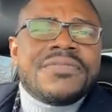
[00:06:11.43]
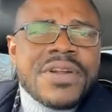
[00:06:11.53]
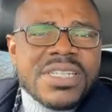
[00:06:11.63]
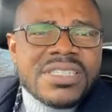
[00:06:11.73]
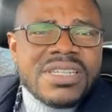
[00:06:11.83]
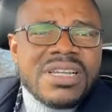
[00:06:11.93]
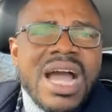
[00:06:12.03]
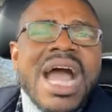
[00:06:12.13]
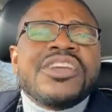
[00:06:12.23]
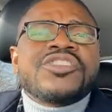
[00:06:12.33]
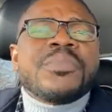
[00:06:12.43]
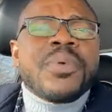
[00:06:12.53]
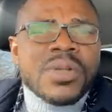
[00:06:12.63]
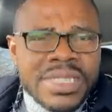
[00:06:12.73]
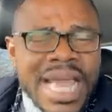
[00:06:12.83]
First, I
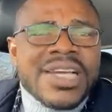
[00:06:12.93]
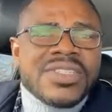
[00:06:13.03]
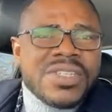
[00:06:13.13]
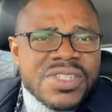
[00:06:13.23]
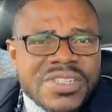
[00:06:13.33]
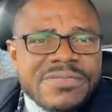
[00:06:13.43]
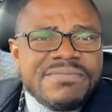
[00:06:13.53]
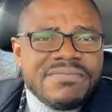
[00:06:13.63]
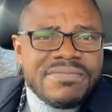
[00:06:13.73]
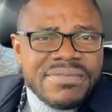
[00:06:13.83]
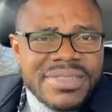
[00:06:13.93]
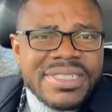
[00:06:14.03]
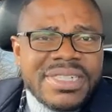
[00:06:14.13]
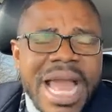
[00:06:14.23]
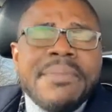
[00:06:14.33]
support taxes.
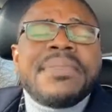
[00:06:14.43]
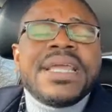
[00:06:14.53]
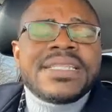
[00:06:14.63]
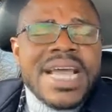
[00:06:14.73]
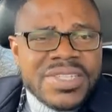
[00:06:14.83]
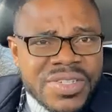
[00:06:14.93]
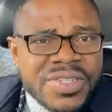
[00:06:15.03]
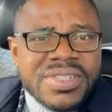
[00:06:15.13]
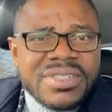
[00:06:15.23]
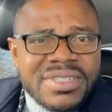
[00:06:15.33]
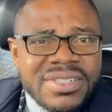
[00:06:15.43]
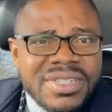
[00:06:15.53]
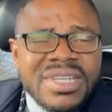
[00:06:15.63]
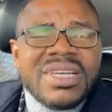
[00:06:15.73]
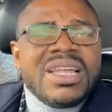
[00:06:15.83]
I pay taxes.
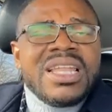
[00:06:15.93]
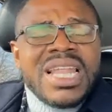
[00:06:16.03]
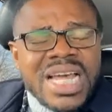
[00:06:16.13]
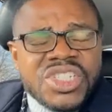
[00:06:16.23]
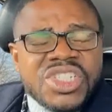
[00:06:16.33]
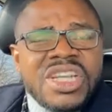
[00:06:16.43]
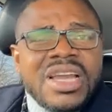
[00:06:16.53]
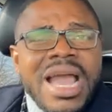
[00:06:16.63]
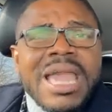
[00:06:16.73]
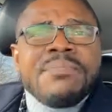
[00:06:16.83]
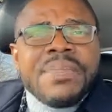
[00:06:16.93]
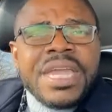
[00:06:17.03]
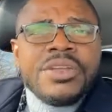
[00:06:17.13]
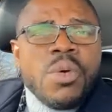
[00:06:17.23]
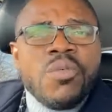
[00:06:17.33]
Last year, I
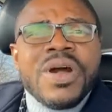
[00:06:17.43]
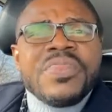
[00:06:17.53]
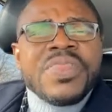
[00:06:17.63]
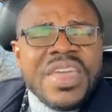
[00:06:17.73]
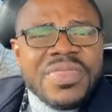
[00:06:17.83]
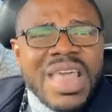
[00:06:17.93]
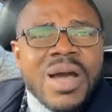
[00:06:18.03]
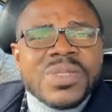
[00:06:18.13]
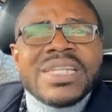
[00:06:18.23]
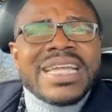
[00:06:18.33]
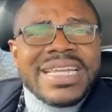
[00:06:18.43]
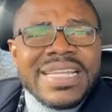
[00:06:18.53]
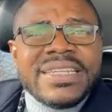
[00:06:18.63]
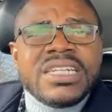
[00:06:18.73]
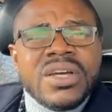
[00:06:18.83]
paid over 10,000
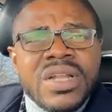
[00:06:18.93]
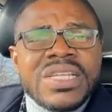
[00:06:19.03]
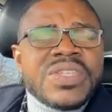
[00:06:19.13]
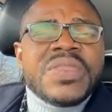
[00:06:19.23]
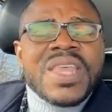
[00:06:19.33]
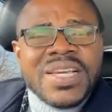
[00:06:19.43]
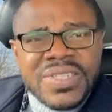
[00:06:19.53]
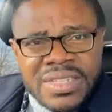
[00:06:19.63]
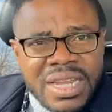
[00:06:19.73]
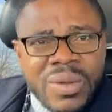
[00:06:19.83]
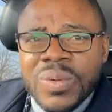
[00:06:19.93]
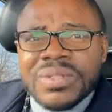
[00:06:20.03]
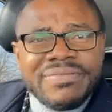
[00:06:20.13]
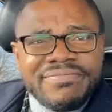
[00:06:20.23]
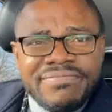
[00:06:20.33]
Canadian dollars in taxes alone.